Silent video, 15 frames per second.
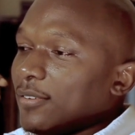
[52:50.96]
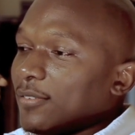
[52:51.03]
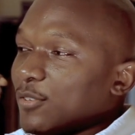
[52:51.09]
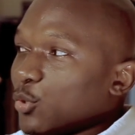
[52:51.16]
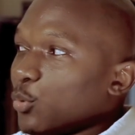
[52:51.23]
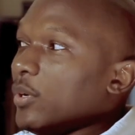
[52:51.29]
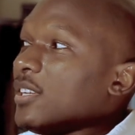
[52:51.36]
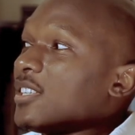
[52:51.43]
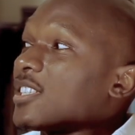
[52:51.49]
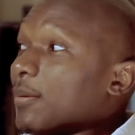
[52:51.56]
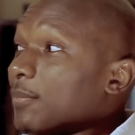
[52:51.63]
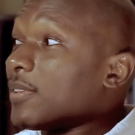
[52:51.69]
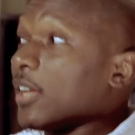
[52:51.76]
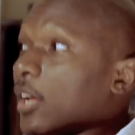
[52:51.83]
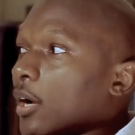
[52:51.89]
doing
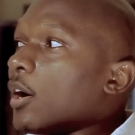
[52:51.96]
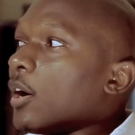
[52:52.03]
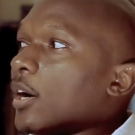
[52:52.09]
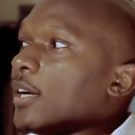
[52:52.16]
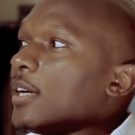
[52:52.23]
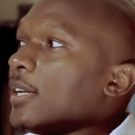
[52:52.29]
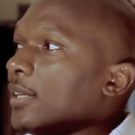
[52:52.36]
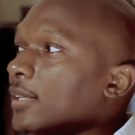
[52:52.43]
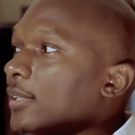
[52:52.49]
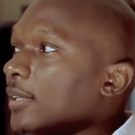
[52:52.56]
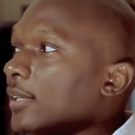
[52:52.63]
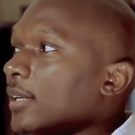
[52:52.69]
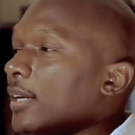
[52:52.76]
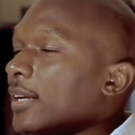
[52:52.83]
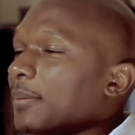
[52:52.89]
something hard,
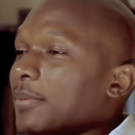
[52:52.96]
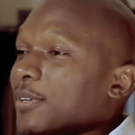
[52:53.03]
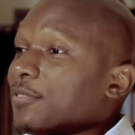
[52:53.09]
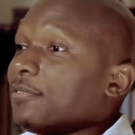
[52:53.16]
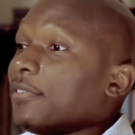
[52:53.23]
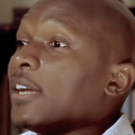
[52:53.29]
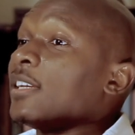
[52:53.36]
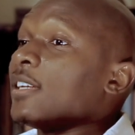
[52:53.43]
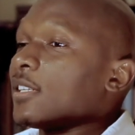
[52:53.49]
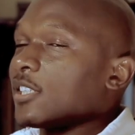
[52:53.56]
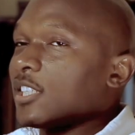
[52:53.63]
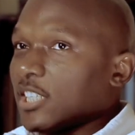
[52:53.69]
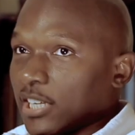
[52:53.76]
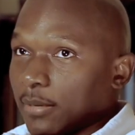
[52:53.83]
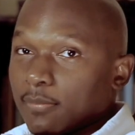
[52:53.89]
but finding
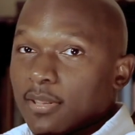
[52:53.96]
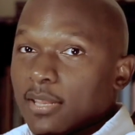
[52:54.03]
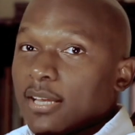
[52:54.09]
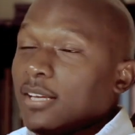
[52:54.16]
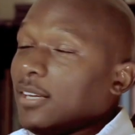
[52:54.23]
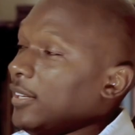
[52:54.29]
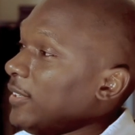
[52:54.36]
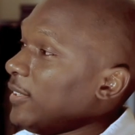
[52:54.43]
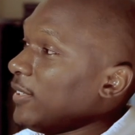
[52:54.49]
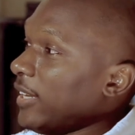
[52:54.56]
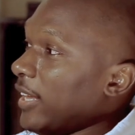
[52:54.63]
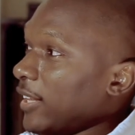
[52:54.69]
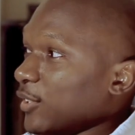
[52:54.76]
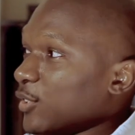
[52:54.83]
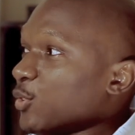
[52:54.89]
something
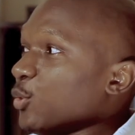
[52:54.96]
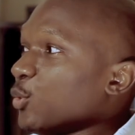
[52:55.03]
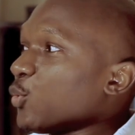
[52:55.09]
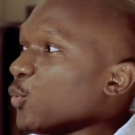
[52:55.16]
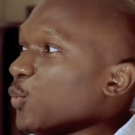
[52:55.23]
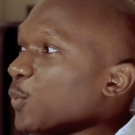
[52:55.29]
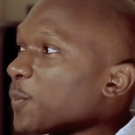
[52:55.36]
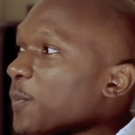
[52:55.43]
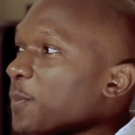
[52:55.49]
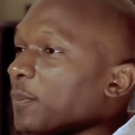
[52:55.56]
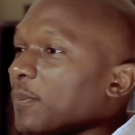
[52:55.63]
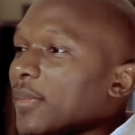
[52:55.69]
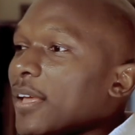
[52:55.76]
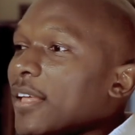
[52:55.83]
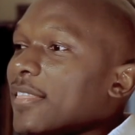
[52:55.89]
else to do
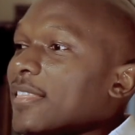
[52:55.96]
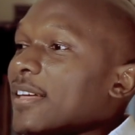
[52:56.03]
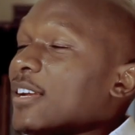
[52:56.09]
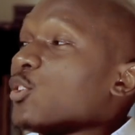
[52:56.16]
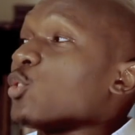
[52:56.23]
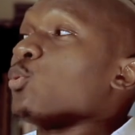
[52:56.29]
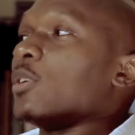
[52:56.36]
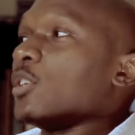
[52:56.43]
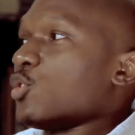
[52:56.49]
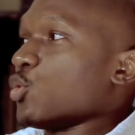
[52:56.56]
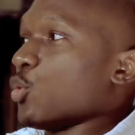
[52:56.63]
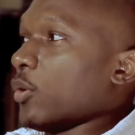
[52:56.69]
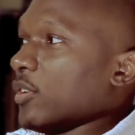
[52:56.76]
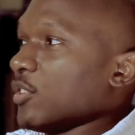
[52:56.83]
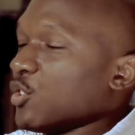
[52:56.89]
that you
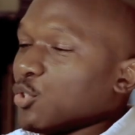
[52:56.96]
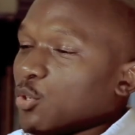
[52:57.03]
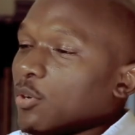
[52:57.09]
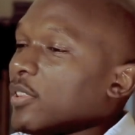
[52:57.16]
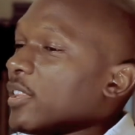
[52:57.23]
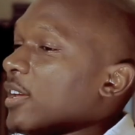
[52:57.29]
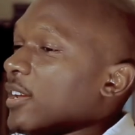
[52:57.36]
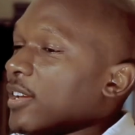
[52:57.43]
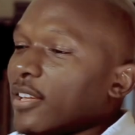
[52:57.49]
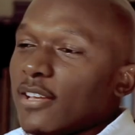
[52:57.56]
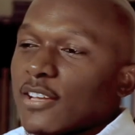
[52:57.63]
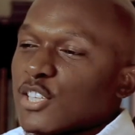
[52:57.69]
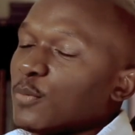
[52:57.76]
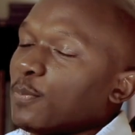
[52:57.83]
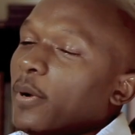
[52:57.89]
enjoy. So the
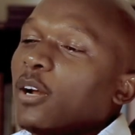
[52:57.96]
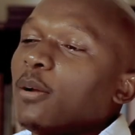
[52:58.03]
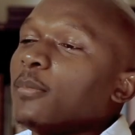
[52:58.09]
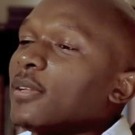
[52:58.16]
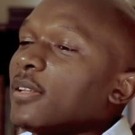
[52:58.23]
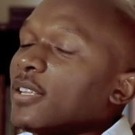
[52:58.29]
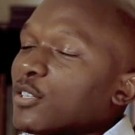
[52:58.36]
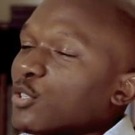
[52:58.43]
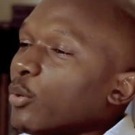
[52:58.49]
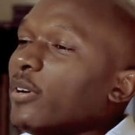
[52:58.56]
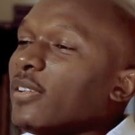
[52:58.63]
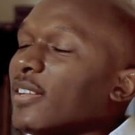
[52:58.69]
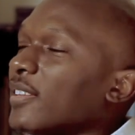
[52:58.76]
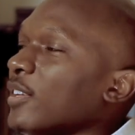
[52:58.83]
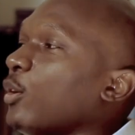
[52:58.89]
story
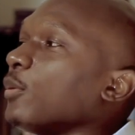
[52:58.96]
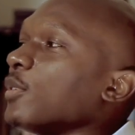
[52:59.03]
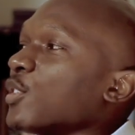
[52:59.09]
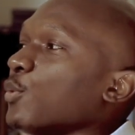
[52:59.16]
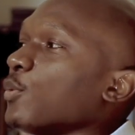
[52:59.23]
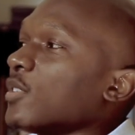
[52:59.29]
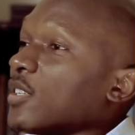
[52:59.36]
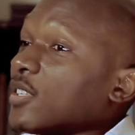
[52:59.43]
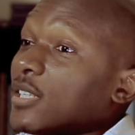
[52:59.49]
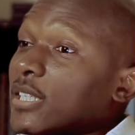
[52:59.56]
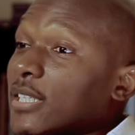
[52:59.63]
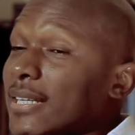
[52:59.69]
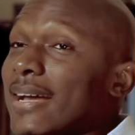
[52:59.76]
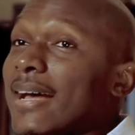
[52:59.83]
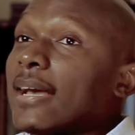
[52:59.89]
that they always use is this
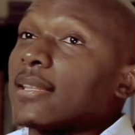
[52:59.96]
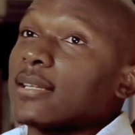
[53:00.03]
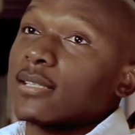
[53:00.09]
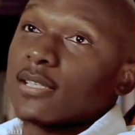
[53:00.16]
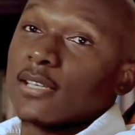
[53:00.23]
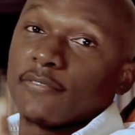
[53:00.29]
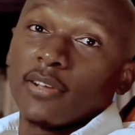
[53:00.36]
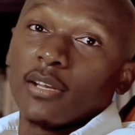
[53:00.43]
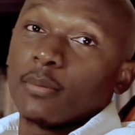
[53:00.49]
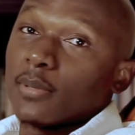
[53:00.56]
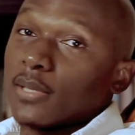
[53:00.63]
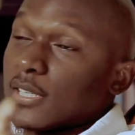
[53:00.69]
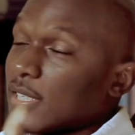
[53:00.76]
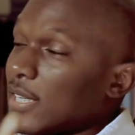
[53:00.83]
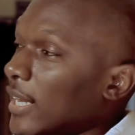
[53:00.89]
guy, this developer,
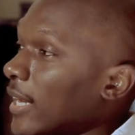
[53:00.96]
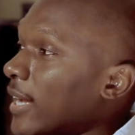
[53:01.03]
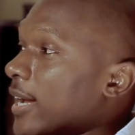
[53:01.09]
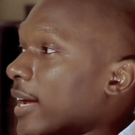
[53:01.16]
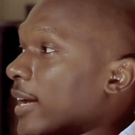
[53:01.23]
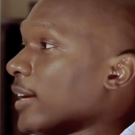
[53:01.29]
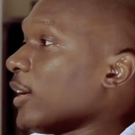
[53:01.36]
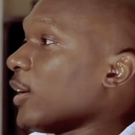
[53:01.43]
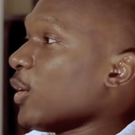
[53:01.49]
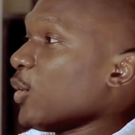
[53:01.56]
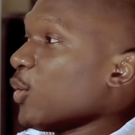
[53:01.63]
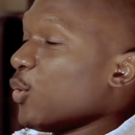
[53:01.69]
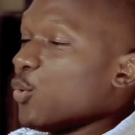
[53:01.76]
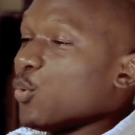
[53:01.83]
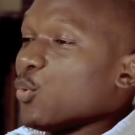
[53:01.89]
this tech guy
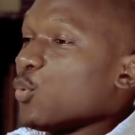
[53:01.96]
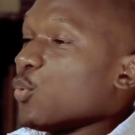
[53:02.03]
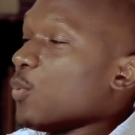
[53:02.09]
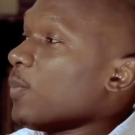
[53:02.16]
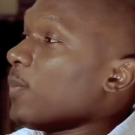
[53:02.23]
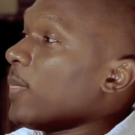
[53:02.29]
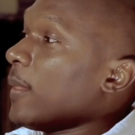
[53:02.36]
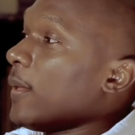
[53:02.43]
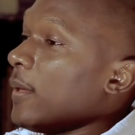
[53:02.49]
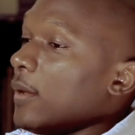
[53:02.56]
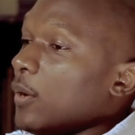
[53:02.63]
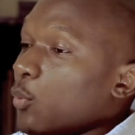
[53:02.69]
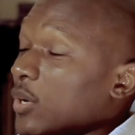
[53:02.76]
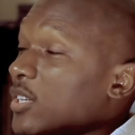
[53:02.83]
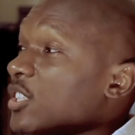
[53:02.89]
who
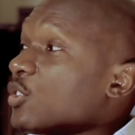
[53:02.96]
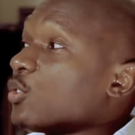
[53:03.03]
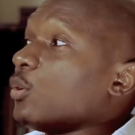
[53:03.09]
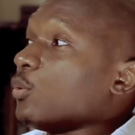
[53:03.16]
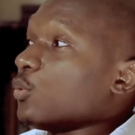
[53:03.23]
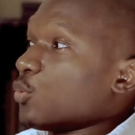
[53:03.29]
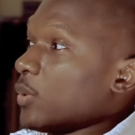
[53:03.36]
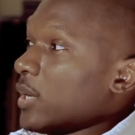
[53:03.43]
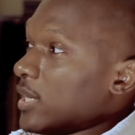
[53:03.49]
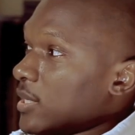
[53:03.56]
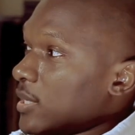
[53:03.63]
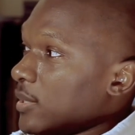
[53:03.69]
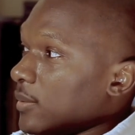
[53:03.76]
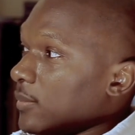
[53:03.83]
wanted to lose weight.